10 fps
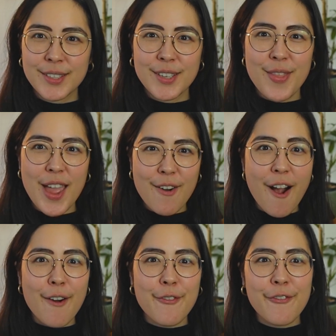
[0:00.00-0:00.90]
So there
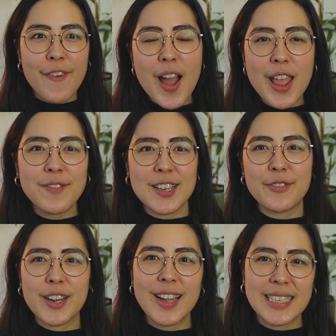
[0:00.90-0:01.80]
are 5
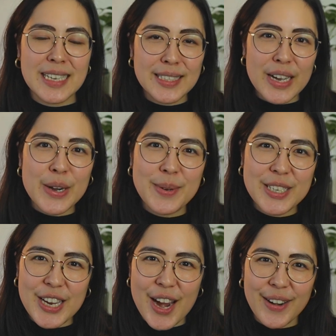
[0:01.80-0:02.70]
different ideas that I'll be
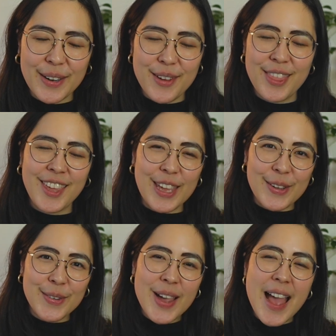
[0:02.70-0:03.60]
sharing with
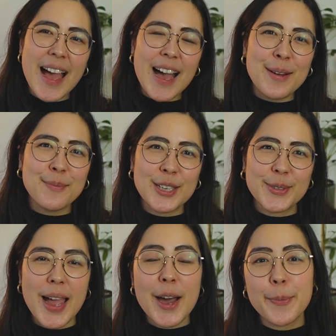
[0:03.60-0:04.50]
you, which
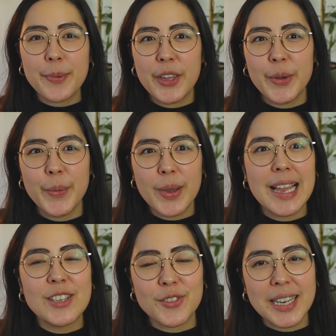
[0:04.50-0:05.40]
will help you
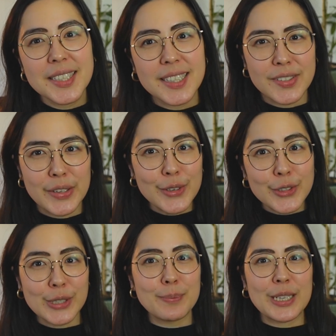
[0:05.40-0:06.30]
address the
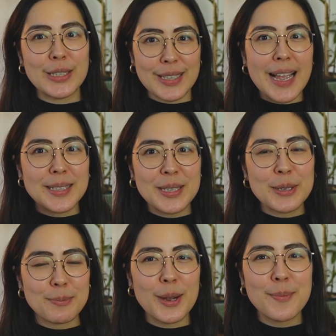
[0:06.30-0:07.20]
solution, because as you
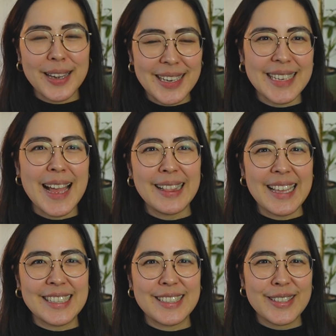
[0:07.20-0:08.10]
can probably tell,
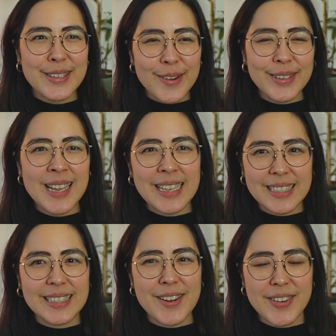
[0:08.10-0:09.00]
it's not
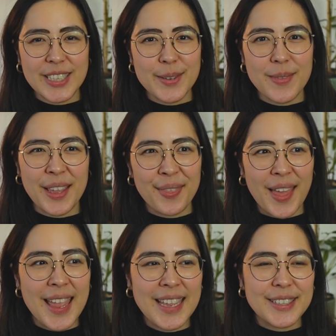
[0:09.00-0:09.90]
necessarily something
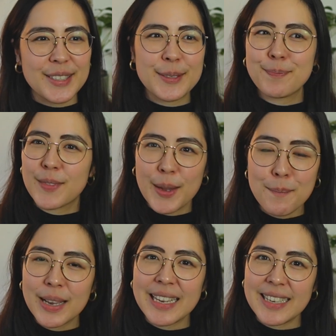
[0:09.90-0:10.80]
that is
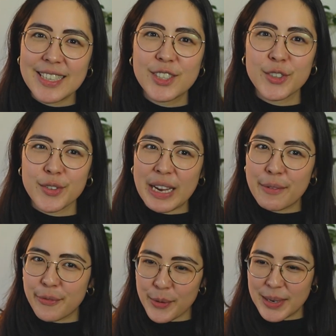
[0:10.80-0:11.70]
completely
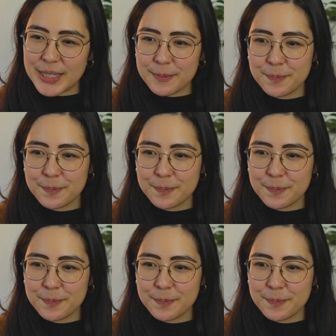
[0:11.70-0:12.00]
straightforward.